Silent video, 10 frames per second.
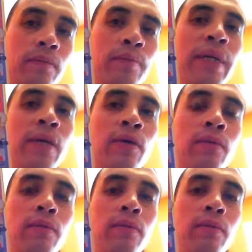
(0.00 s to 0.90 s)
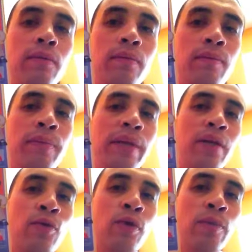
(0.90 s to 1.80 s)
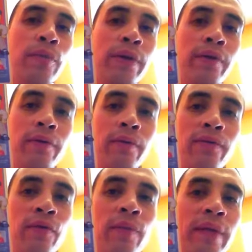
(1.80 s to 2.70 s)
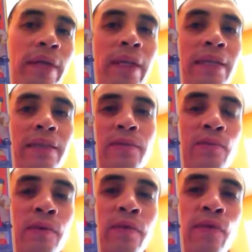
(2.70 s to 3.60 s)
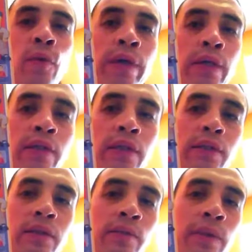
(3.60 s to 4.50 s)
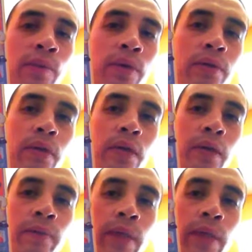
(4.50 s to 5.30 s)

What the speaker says: bit corporate for me, and I just would avoid it. That's just me personally.